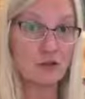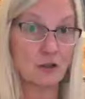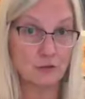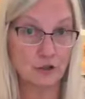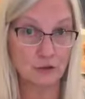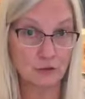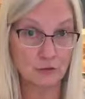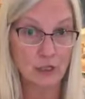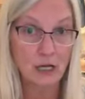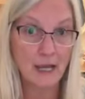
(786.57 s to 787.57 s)
to show
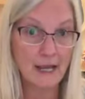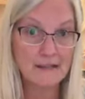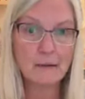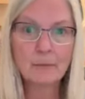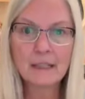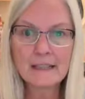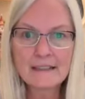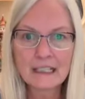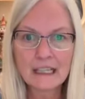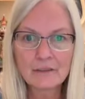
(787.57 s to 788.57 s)
you as I'm
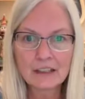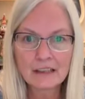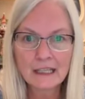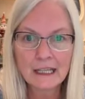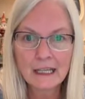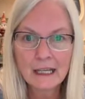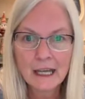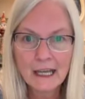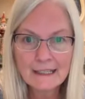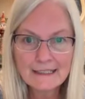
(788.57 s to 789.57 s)
placing everything.
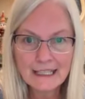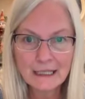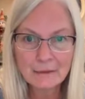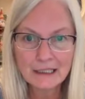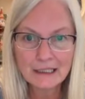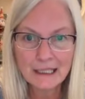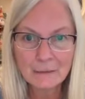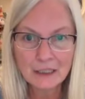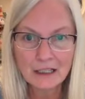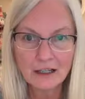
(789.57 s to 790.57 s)
Hey, Tammy and
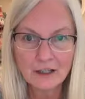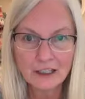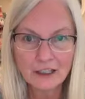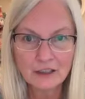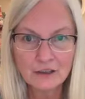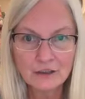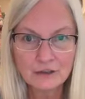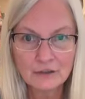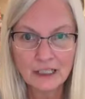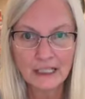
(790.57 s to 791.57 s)
Emma, how are
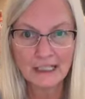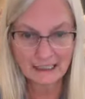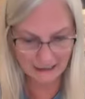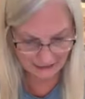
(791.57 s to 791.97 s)
you? Hey,